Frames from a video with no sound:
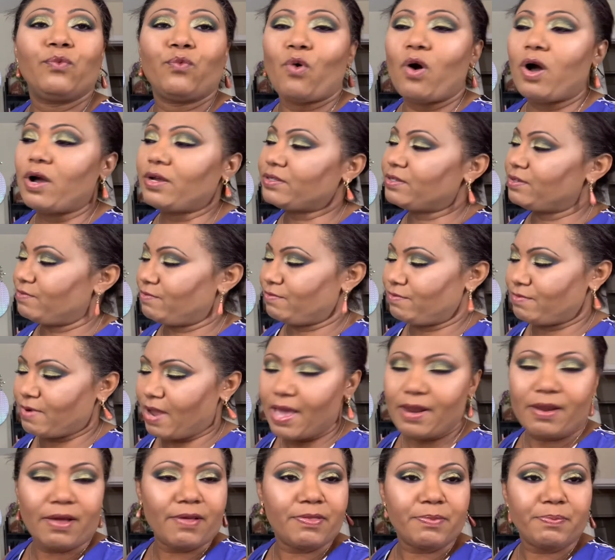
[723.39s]
walked it
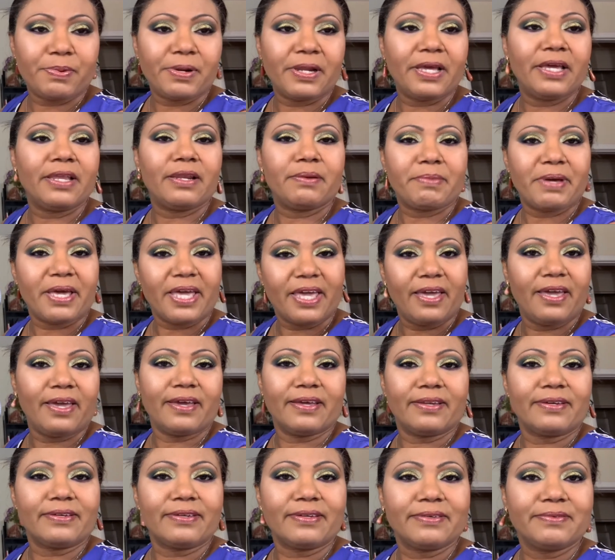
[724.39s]
right on the plane in my
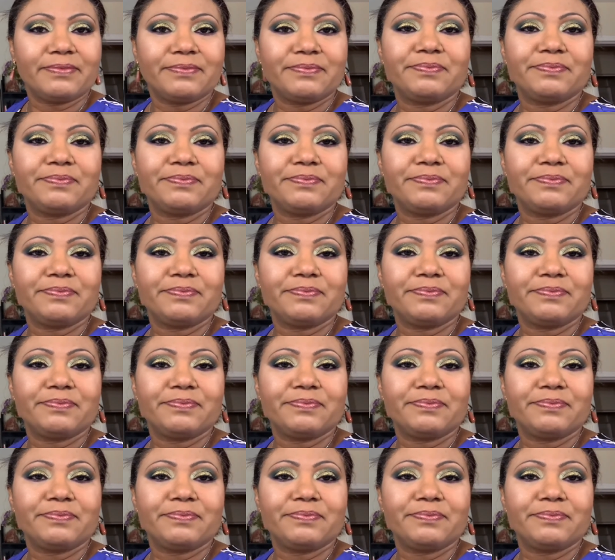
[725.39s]
hand.